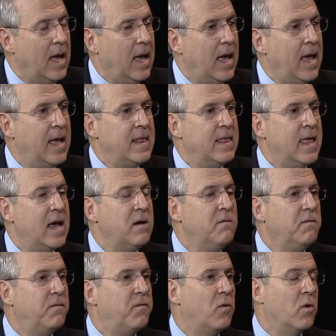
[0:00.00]
And then
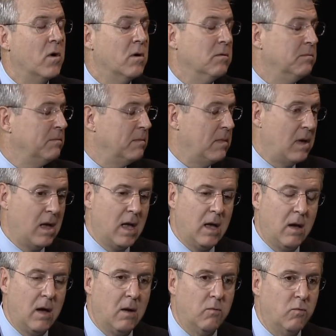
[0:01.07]
for
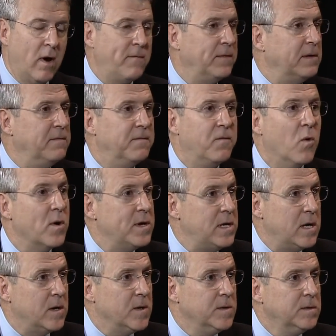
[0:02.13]
roughly 4
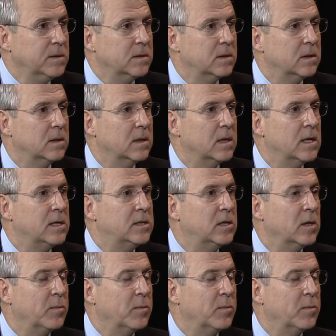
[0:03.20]
years, until